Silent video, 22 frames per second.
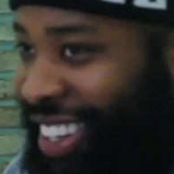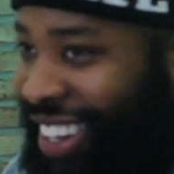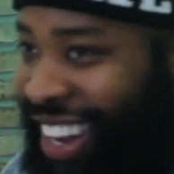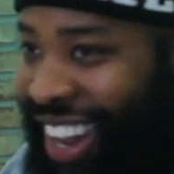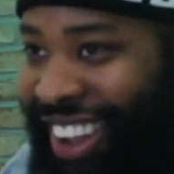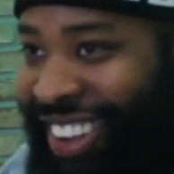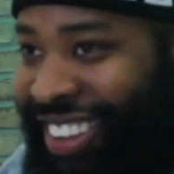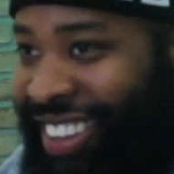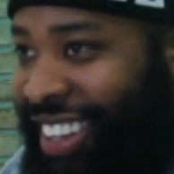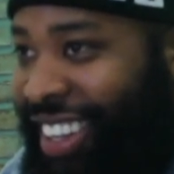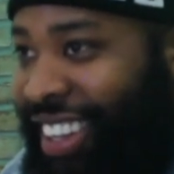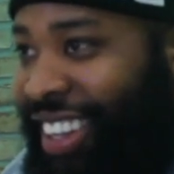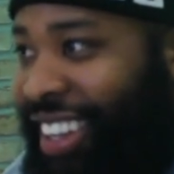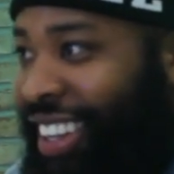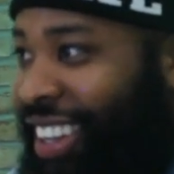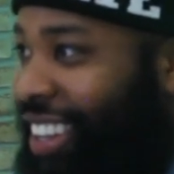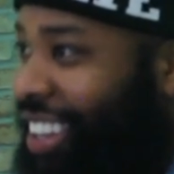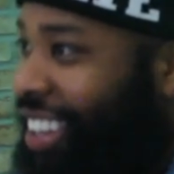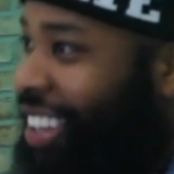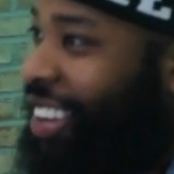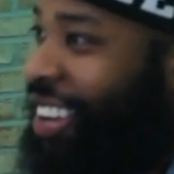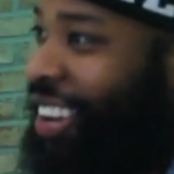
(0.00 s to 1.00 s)
Oh my
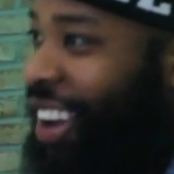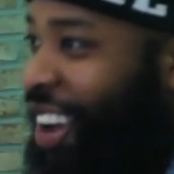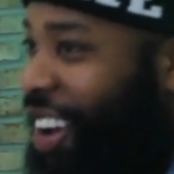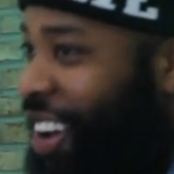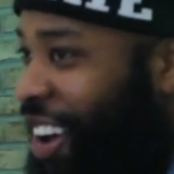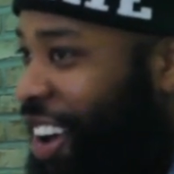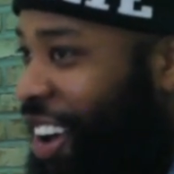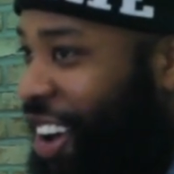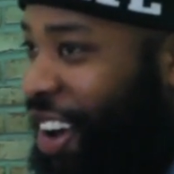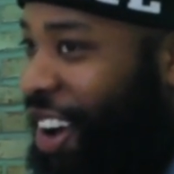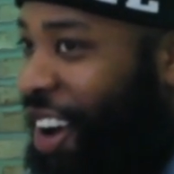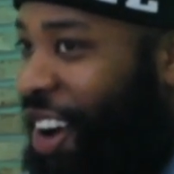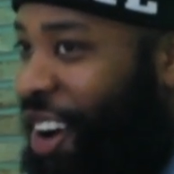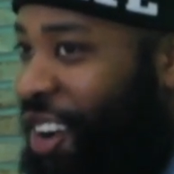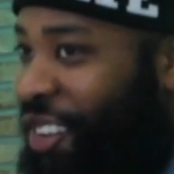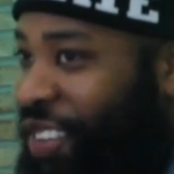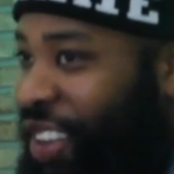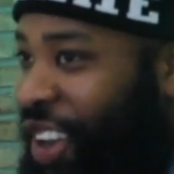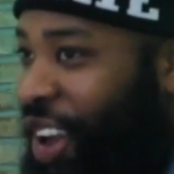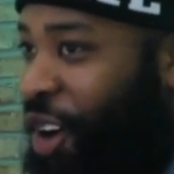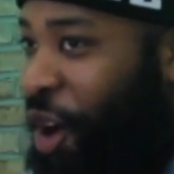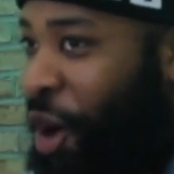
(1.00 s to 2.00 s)
God.
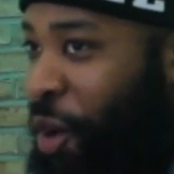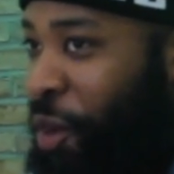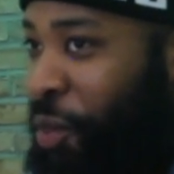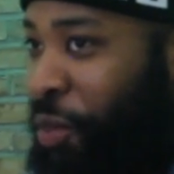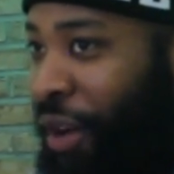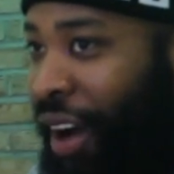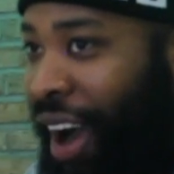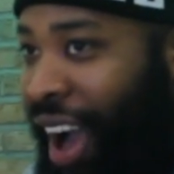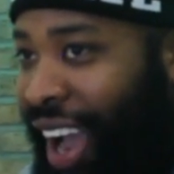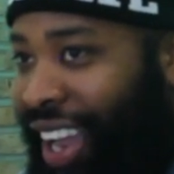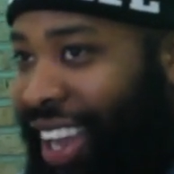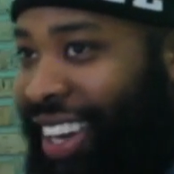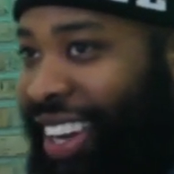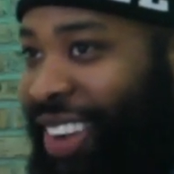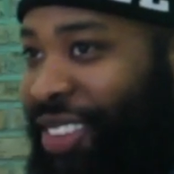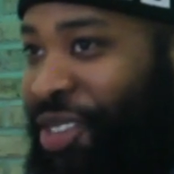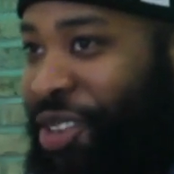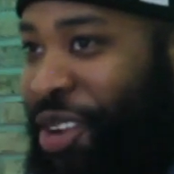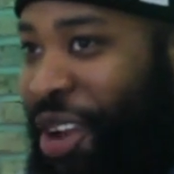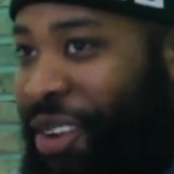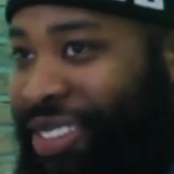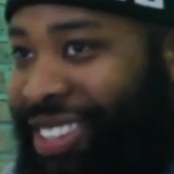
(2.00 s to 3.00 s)
O'Brien,
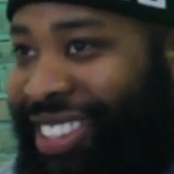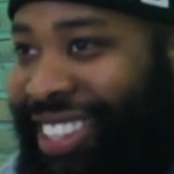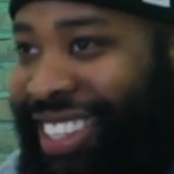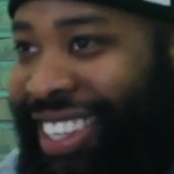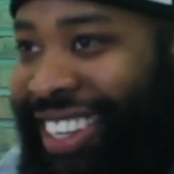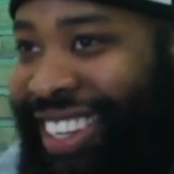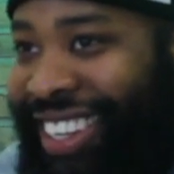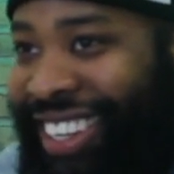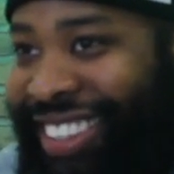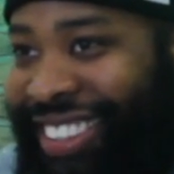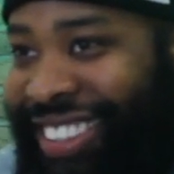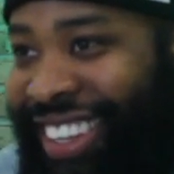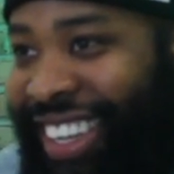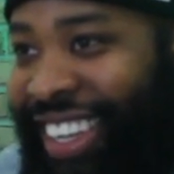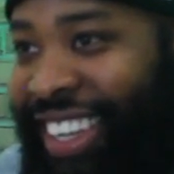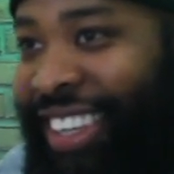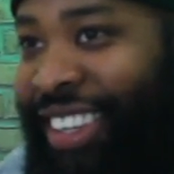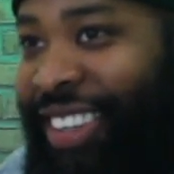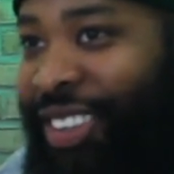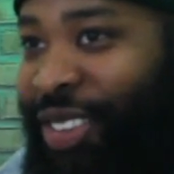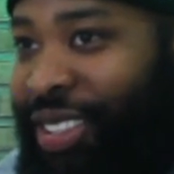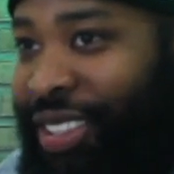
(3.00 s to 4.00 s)
if you ever see this
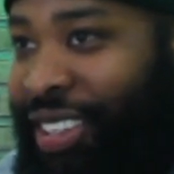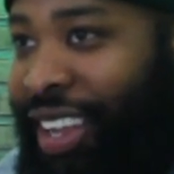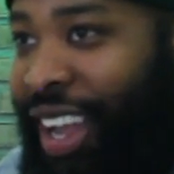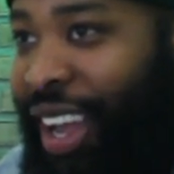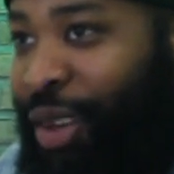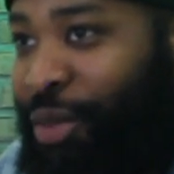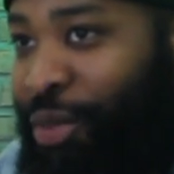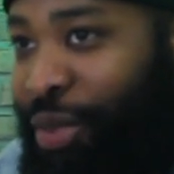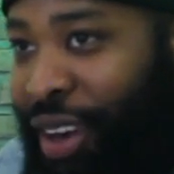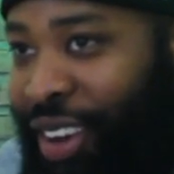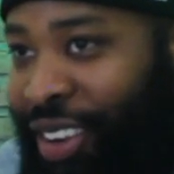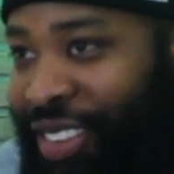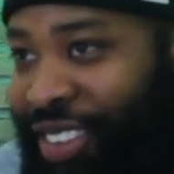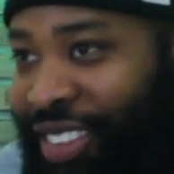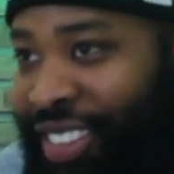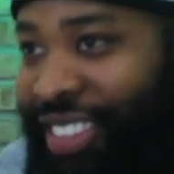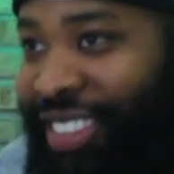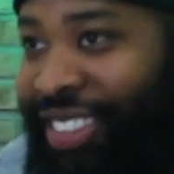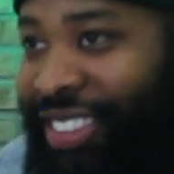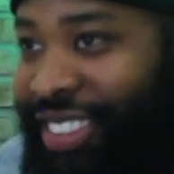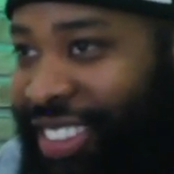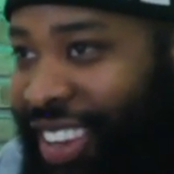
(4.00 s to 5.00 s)
nigga, what's up,
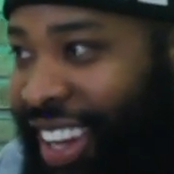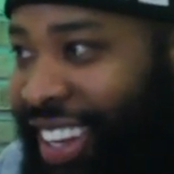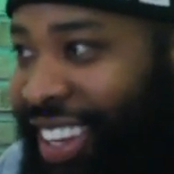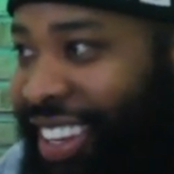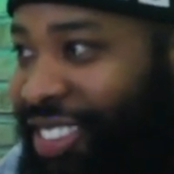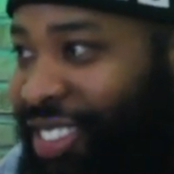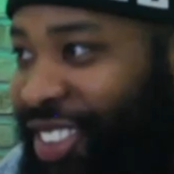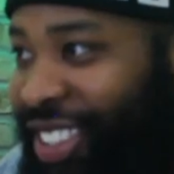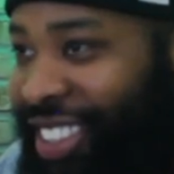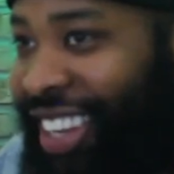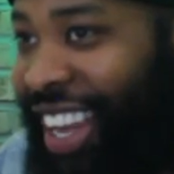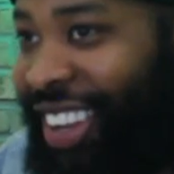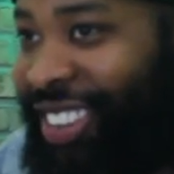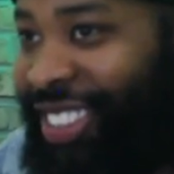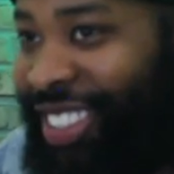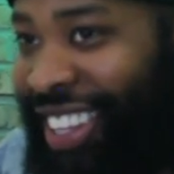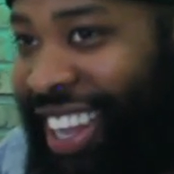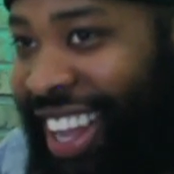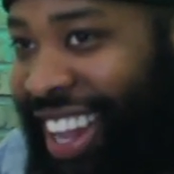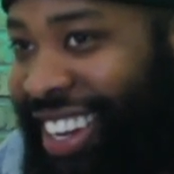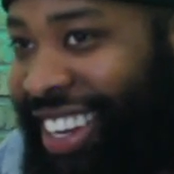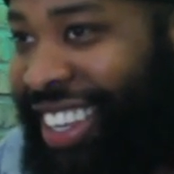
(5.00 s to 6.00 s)
bro? Trying to reach out
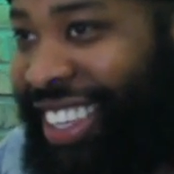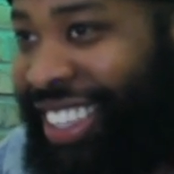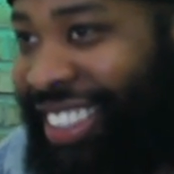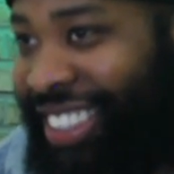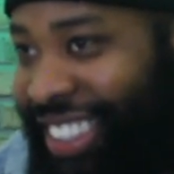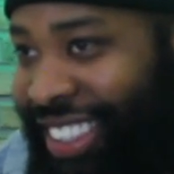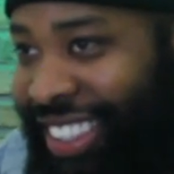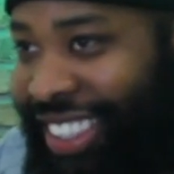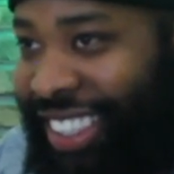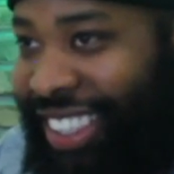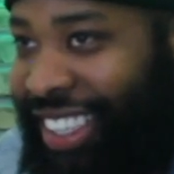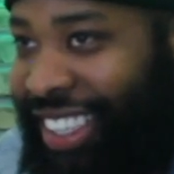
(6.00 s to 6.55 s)
to y'all niggas.